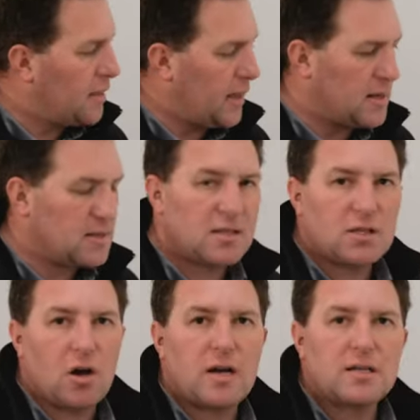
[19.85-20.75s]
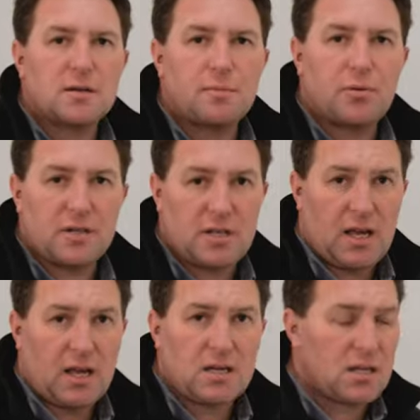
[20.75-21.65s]
that is designed to
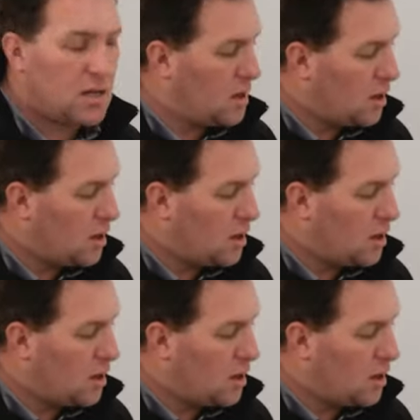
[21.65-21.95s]
protect